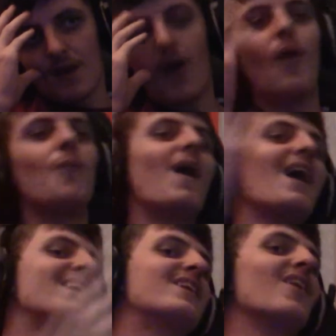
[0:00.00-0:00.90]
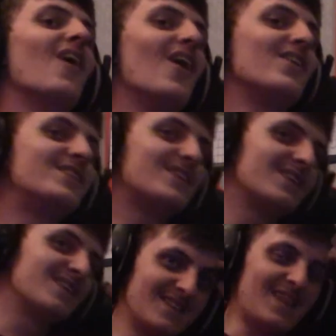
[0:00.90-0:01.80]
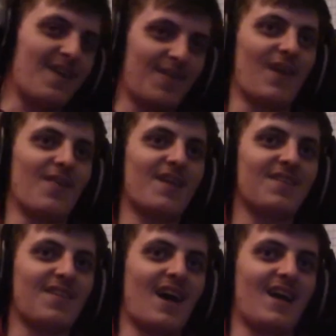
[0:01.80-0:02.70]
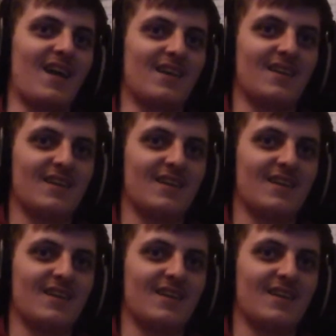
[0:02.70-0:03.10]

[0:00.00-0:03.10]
Oh my god. There we go, there's a tie-in.